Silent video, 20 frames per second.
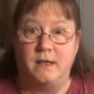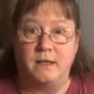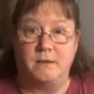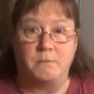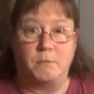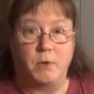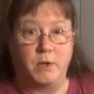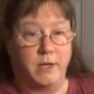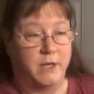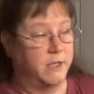
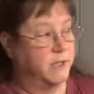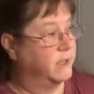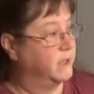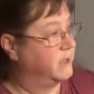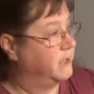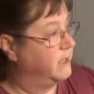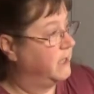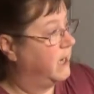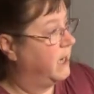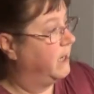put it in the
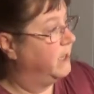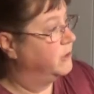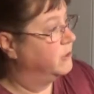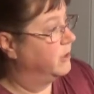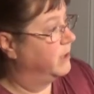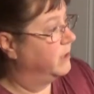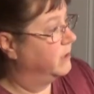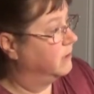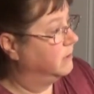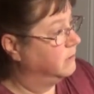
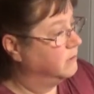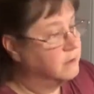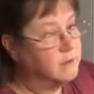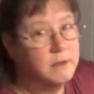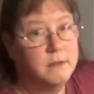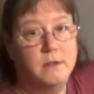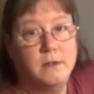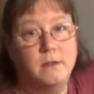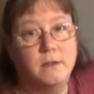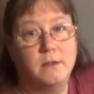dehydrator.
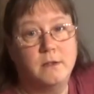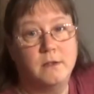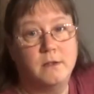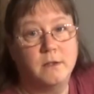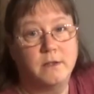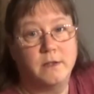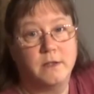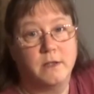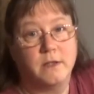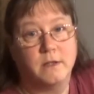
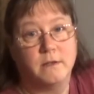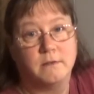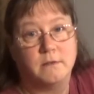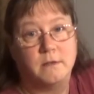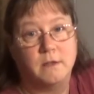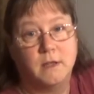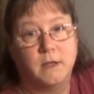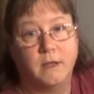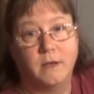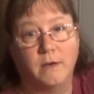
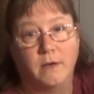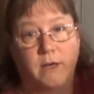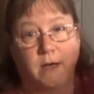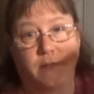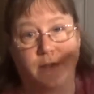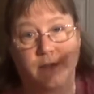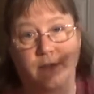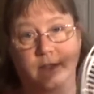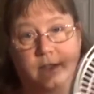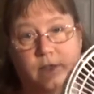We
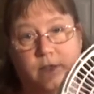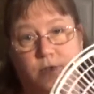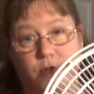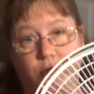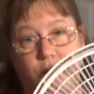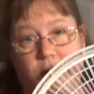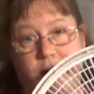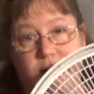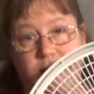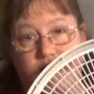got these little
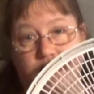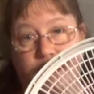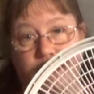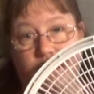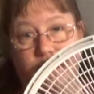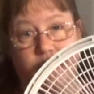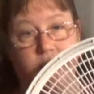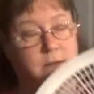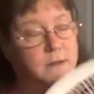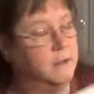trays
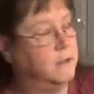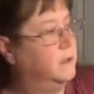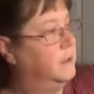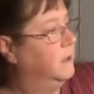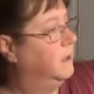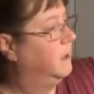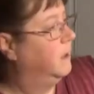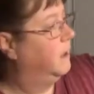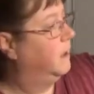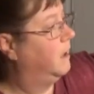here,
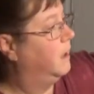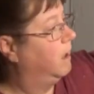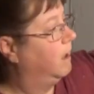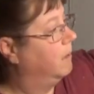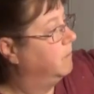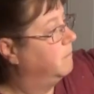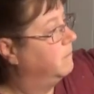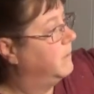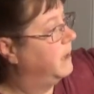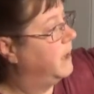
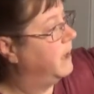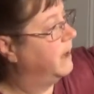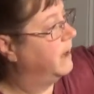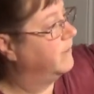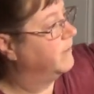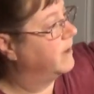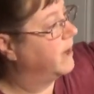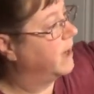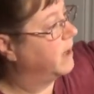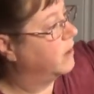and
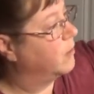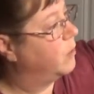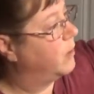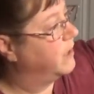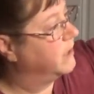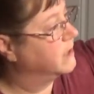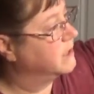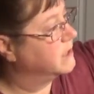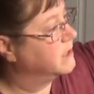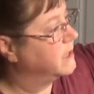I've got
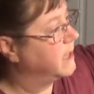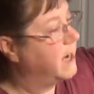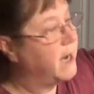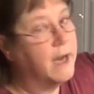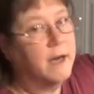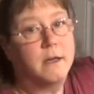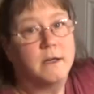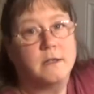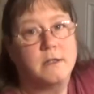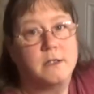quite a
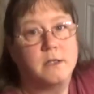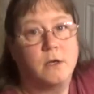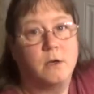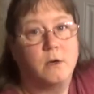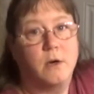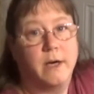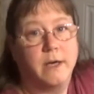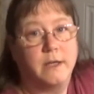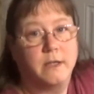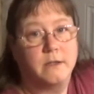stack, so
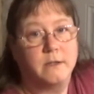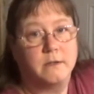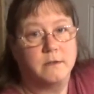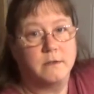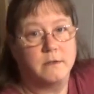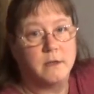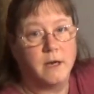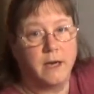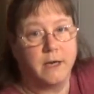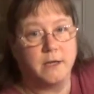I can
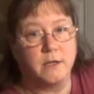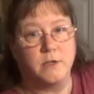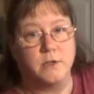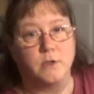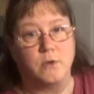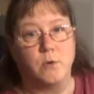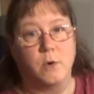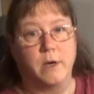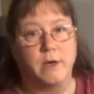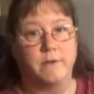do
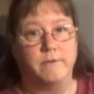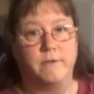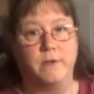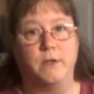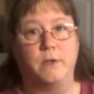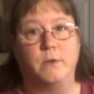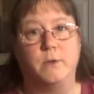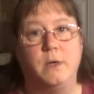quite a few,